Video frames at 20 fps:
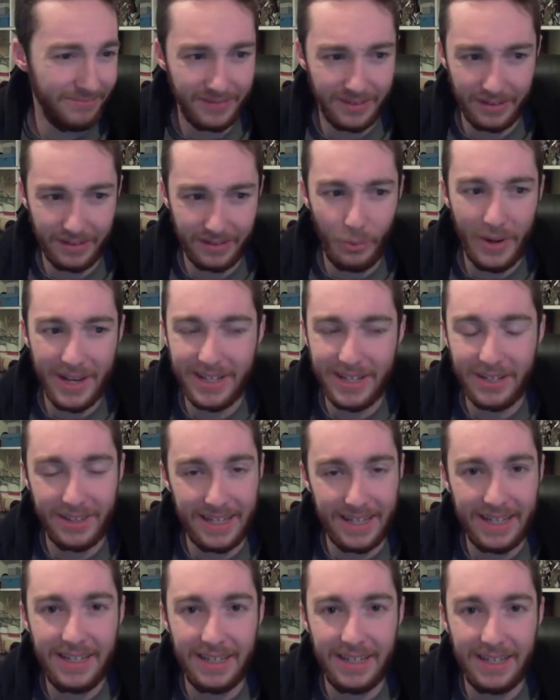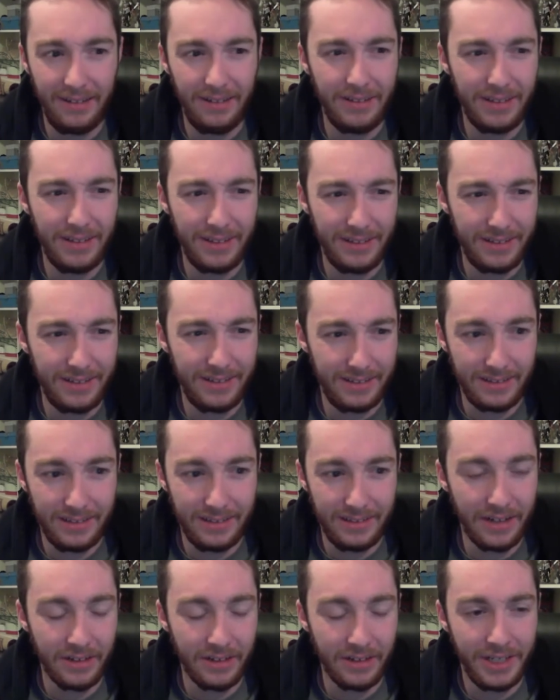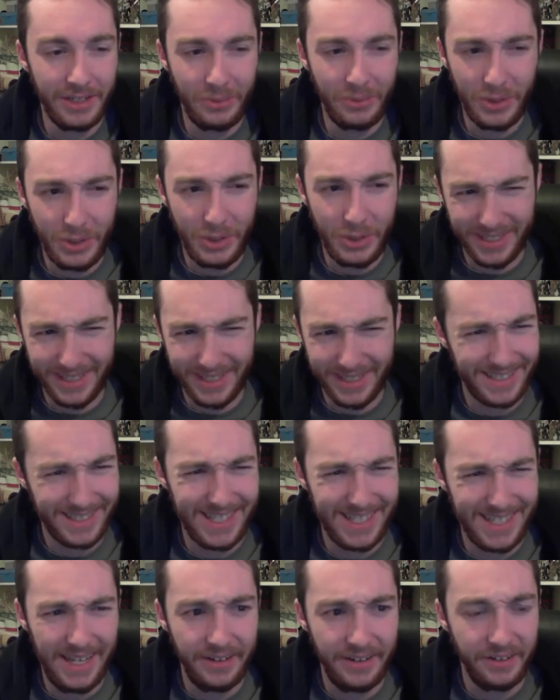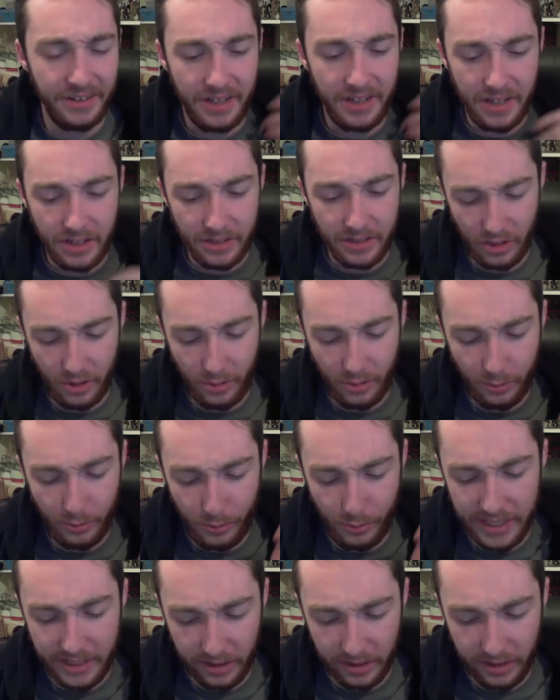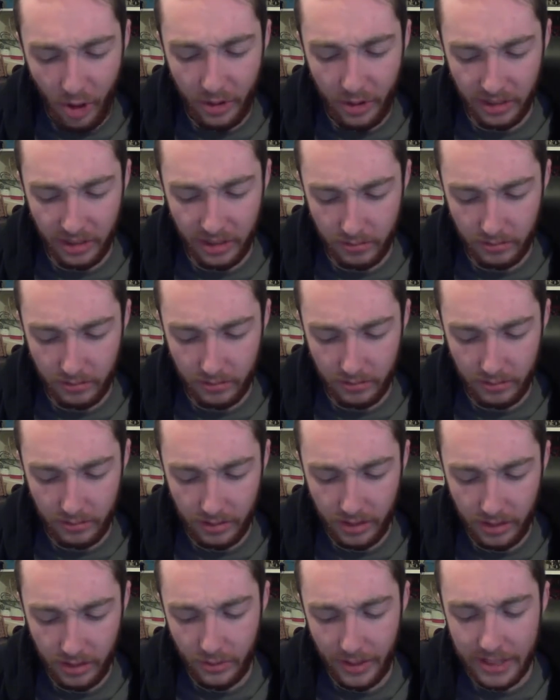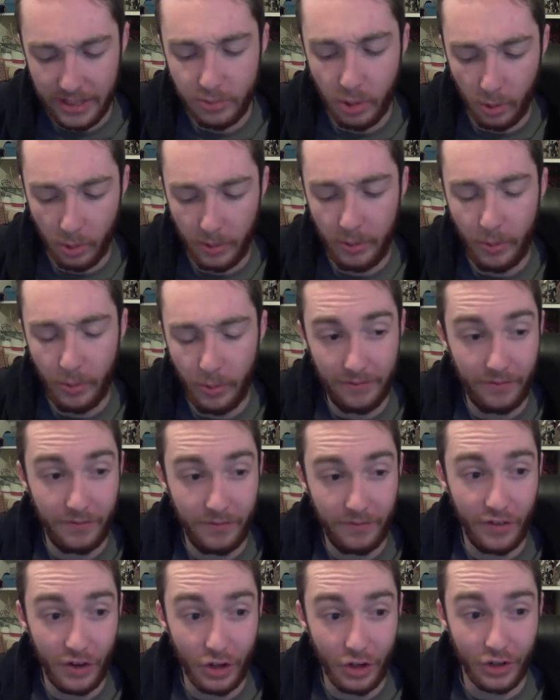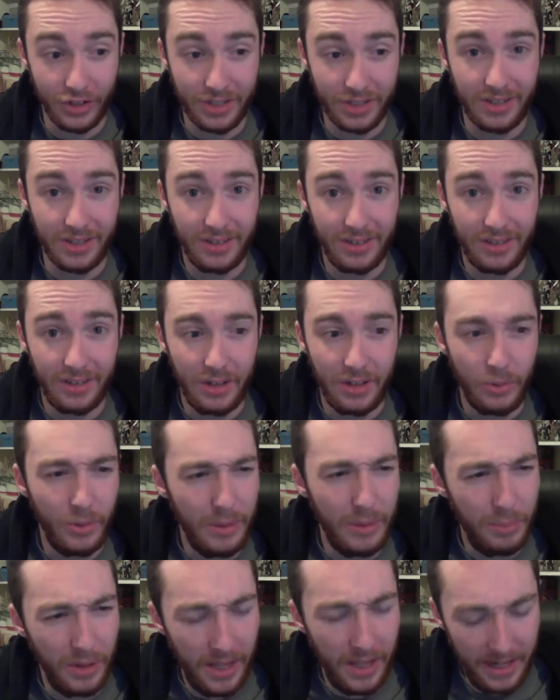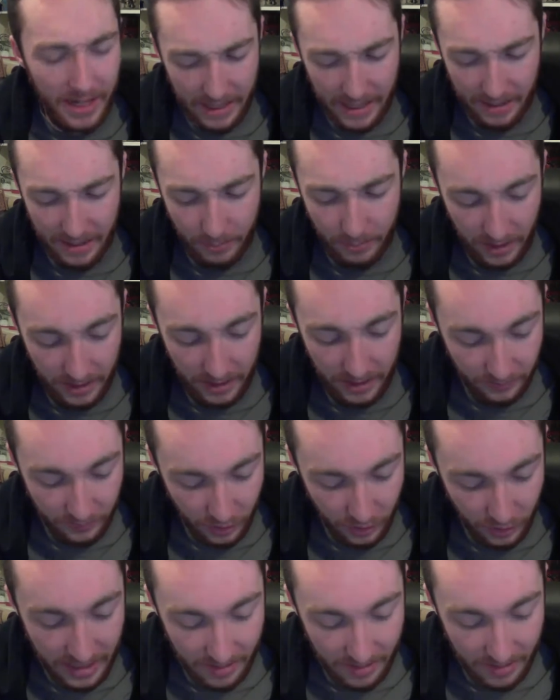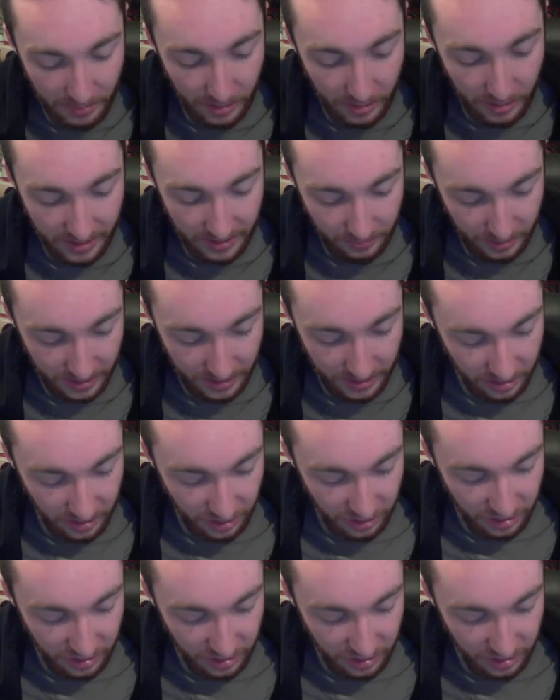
went to the indie area, which was insane. So me and Logan, that's where we went first. The first game I played at PlayStation